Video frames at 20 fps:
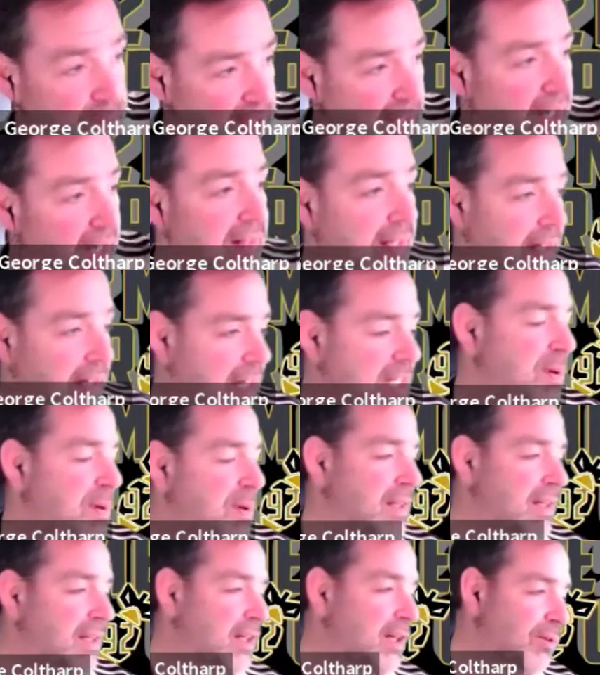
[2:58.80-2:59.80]
that guy's
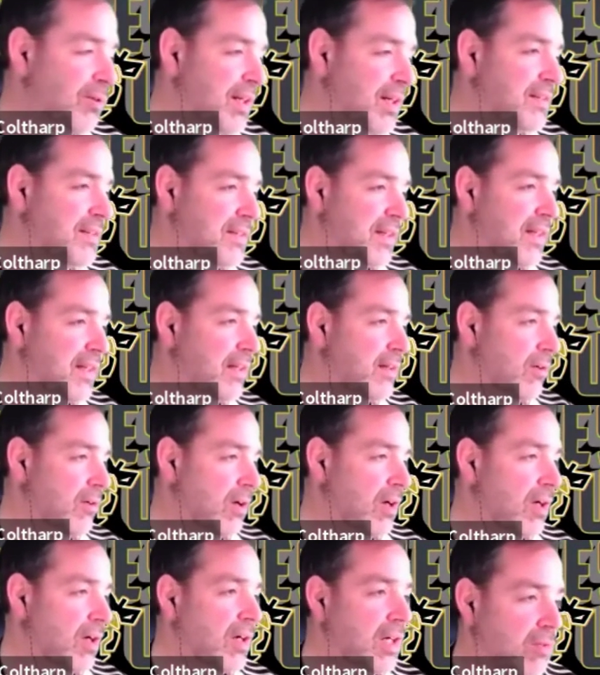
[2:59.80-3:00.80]
probably going to run a dig or
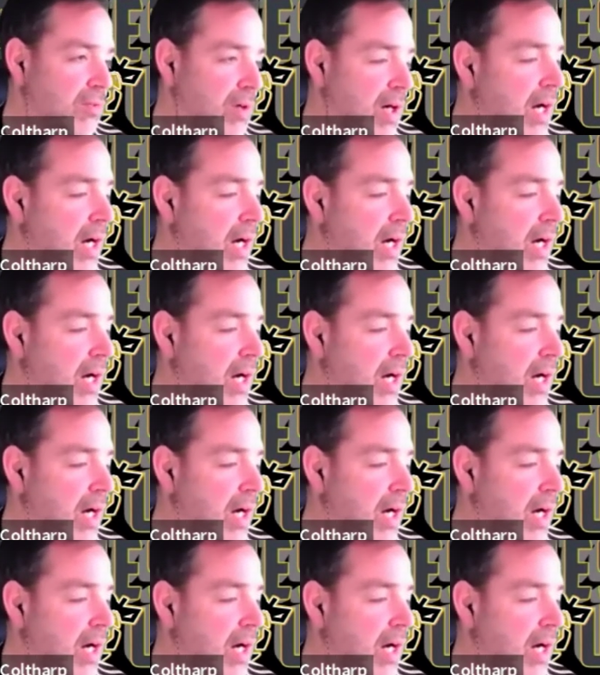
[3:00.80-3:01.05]
a hunt route.